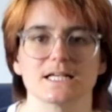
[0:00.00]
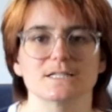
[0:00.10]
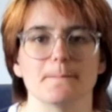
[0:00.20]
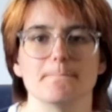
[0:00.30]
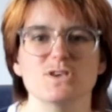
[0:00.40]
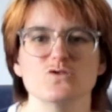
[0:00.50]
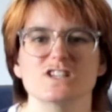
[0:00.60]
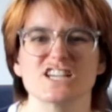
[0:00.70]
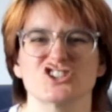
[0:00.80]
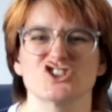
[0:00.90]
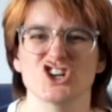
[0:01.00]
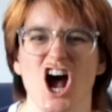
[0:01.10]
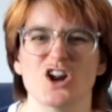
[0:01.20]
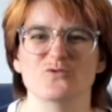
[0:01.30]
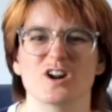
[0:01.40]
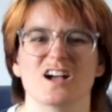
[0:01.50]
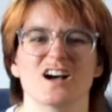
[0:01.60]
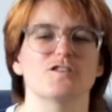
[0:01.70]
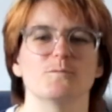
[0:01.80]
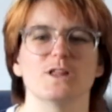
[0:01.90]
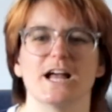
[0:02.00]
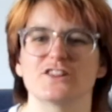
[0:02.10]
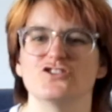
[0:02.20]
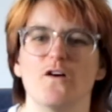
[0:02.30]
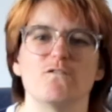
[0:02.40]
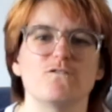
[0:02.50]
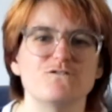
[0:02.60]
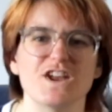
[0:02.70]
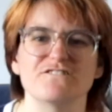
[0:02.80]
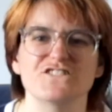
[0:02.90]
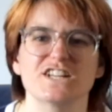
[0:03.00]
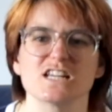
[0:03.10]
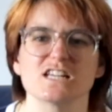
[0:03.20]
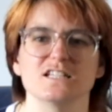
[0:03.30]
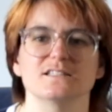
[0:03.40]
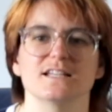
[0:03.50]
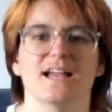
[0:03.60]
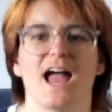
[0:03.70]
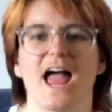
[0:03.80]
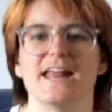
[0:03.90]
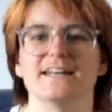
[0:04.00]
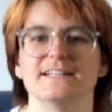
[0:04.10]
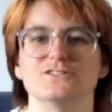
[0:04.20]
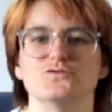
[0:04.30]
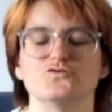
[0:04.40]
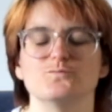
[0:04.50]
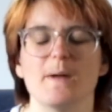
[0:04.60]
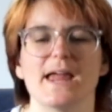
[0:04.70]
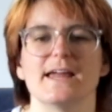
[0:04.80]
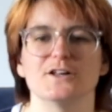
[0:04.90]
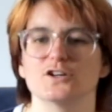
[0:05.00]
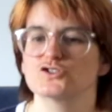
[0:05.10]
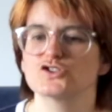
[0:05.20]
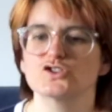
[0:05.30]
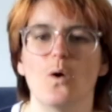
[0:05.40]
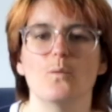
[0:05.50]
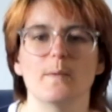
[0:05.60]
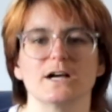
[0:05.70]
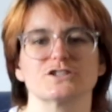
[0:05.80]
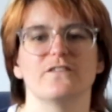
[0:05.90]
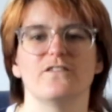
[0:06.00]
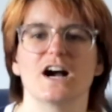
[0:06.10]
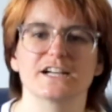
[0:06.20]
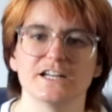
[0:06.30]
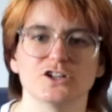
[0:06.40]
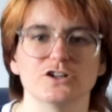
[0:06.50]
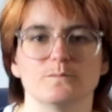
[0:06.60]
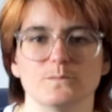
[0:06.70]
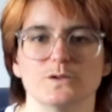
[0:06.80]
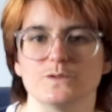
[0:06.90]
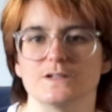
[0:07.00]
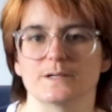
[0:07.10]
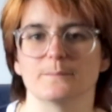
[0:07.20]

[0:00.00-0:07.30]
Is a music genre from like the 50s and it made so much fucking good music,